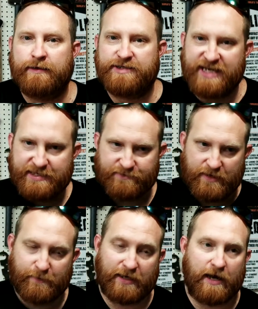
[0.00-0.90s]
chest
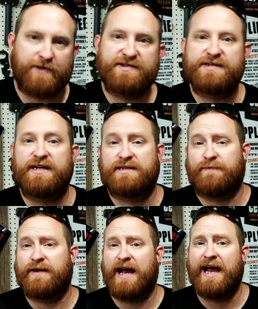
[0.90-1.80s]
rig, but I also said
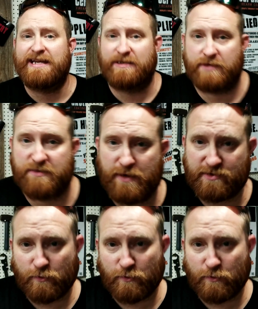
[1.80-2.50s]
I had something special